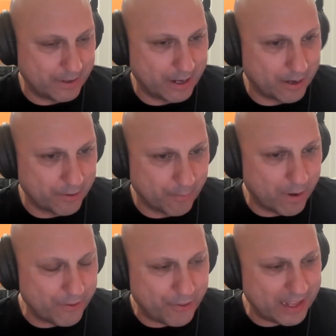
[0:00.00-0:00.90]
the
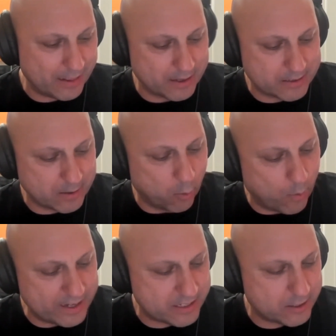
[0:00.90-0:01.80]
one thing that's
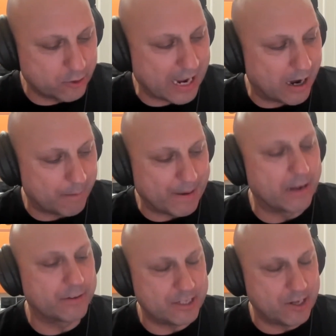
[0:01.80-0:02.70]
always stood out
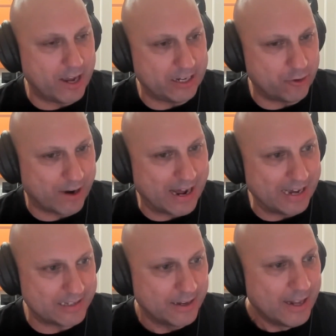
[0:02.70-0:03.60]
about Tidy
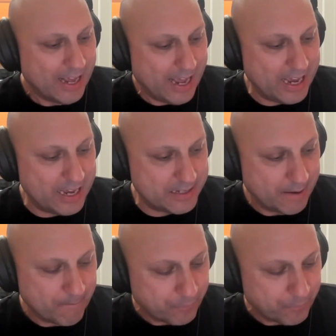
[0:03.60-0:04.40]
Tracks is